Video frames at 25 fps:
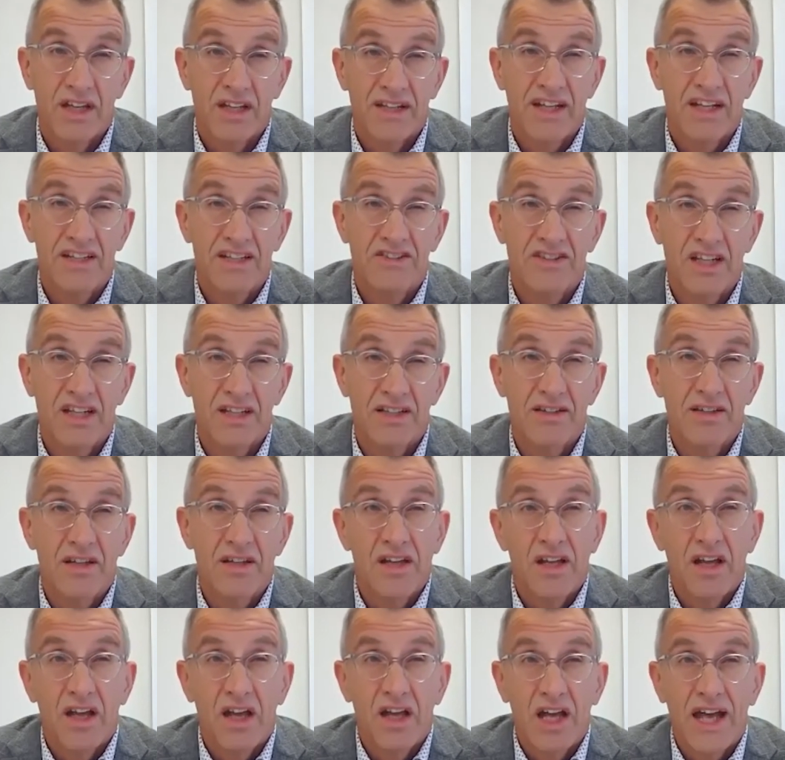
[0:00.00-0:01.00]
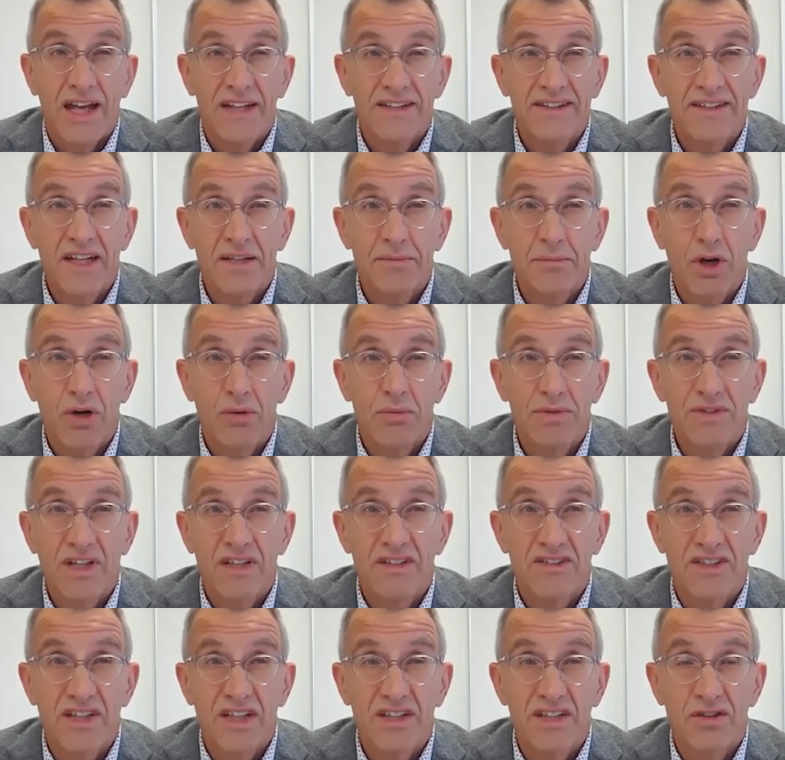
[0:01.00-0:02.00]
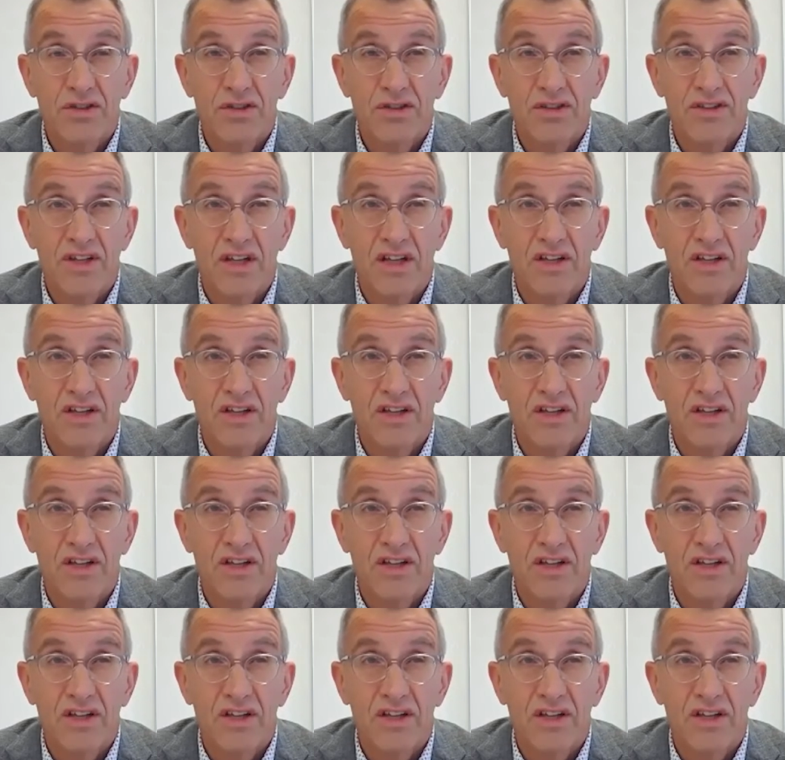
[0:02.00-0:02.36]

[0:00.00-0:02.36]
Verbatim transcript: They said, at that moment, they said to,